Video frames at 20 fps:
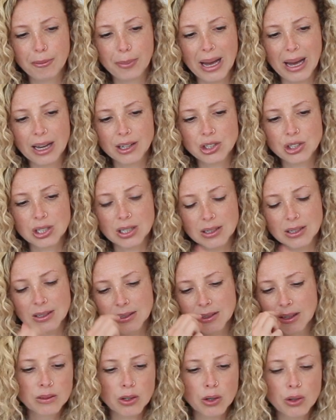patches.
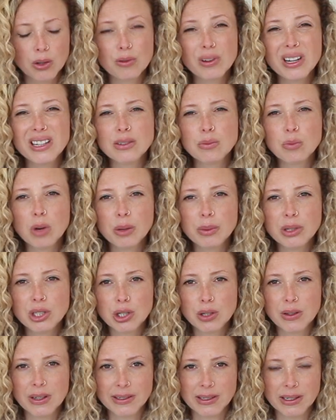So the reason why we
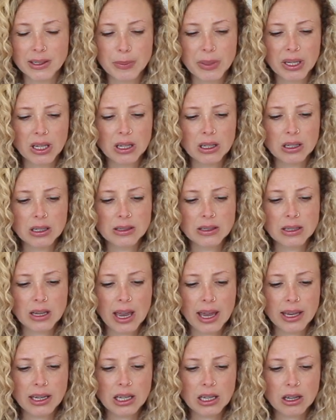do this is because
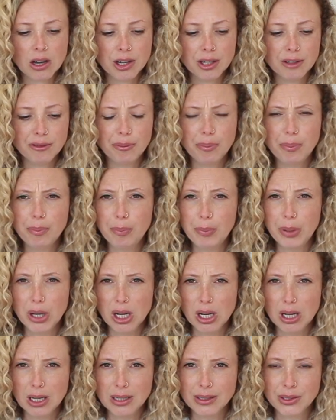any kind of
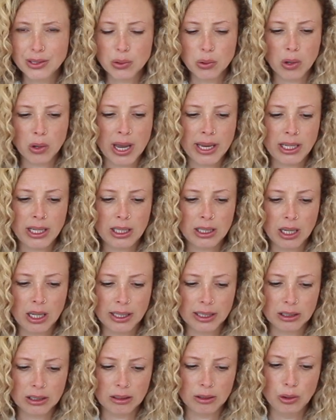burrs or any
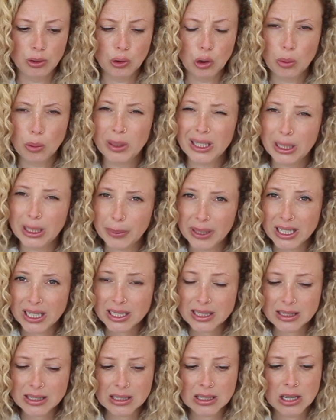like knobbly
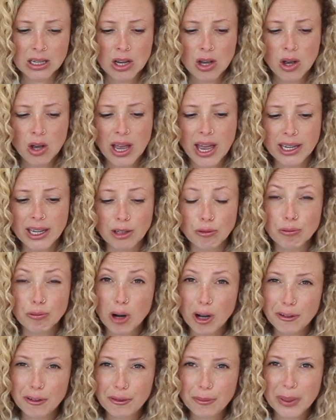bits, any
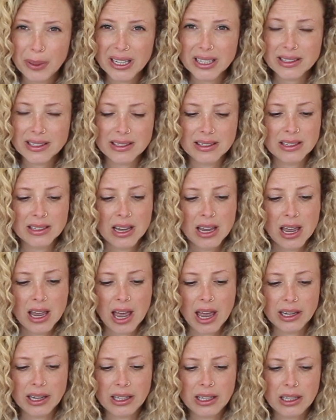rough bits,
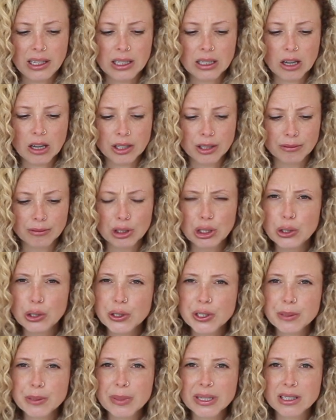any kind of
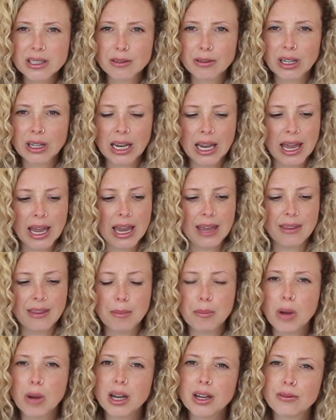loose bits of clay
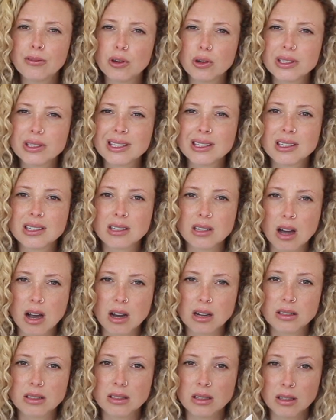that might have got
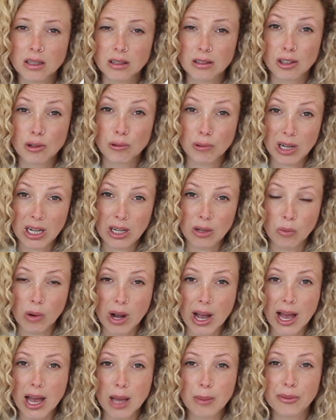stuck to the
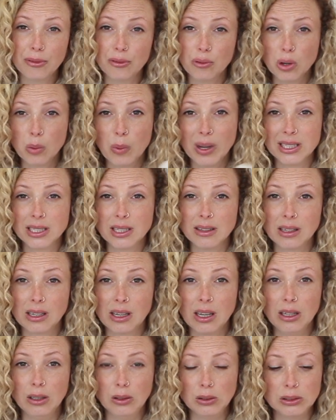greenware before it went in the
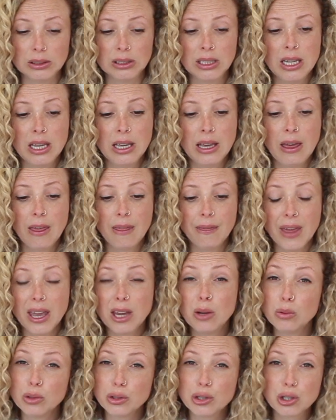kiln,
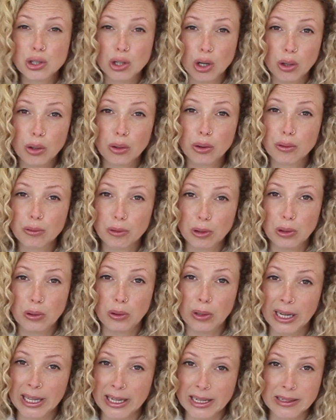they will show
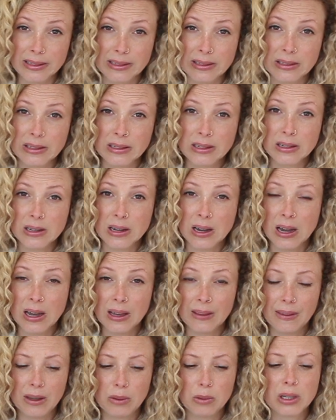through glaze
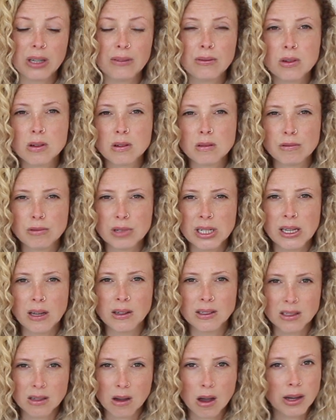and they will give you a really
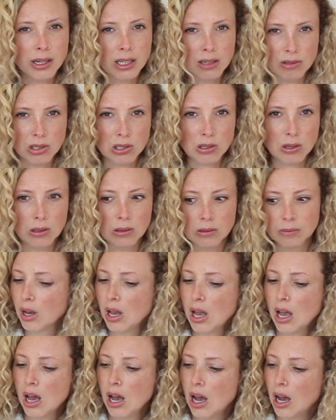untidy result.
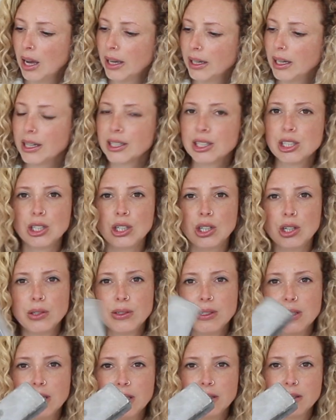I like to
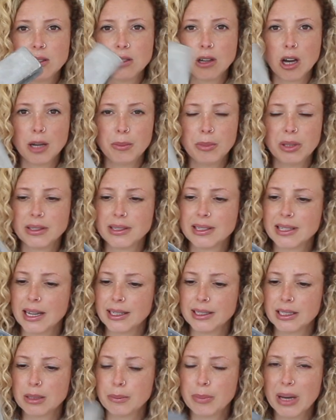use these diamond
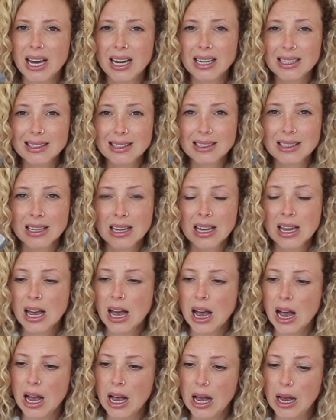sanding pads.
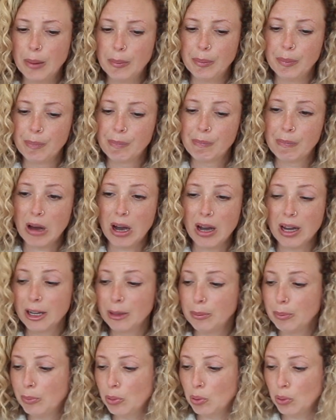
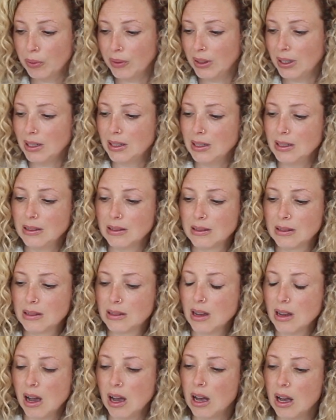I bought
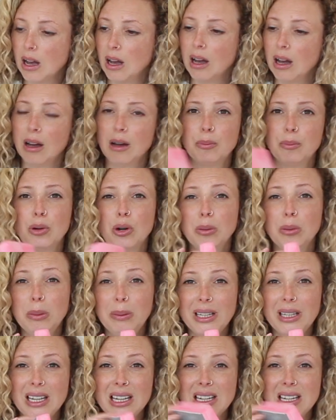these
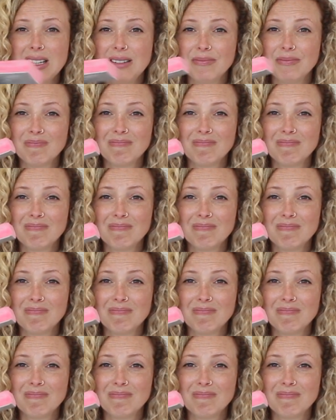probably